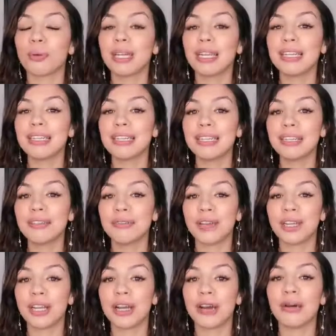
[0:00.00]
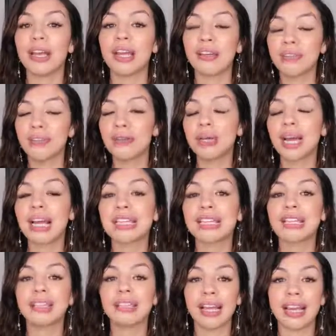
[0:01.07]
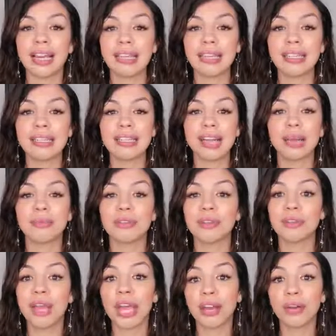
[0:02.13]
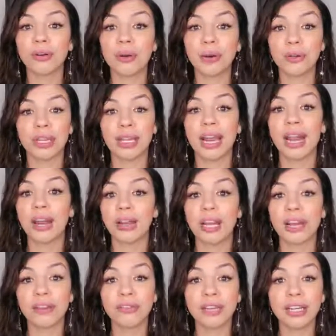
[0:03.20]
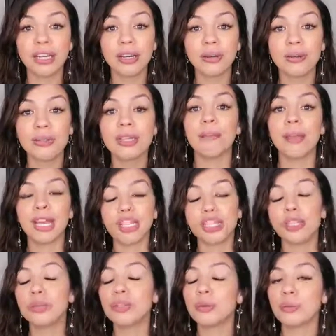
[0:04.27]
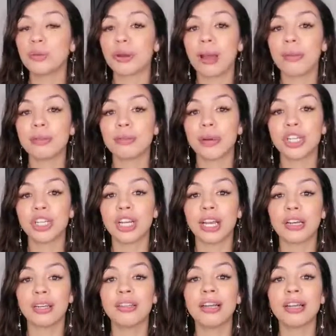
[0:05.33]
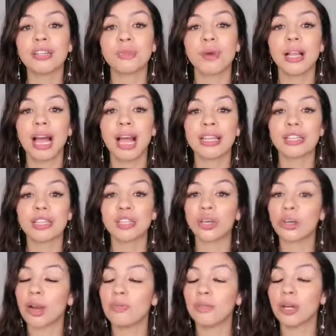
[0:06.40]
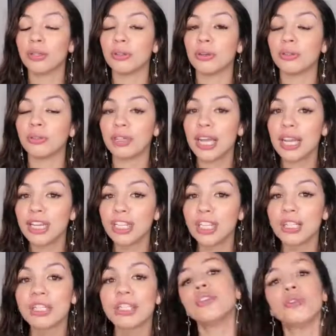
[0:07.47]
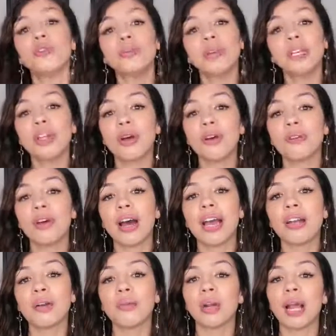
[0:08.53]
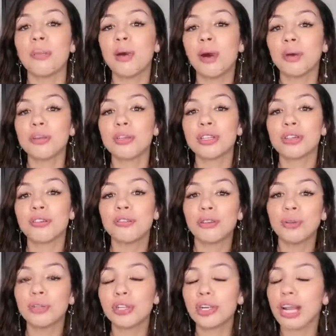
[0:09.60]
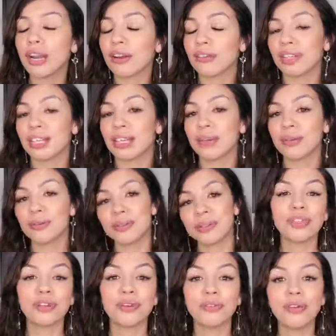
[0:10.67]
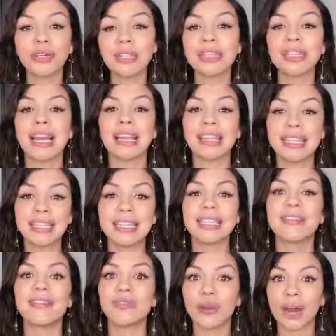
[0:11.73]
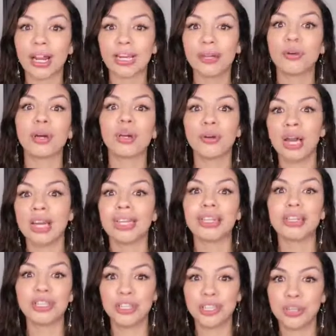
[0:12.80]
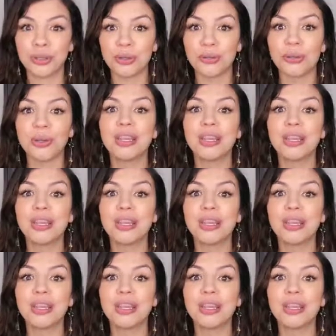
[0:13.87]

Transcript: we get into this video, if you guys like these types of hair growth and hair care videos, make sure you subscribe to my channel as well as turn on bell notifications so you can be notified when I post future hair videos. So first, I need to give credit where credit is due.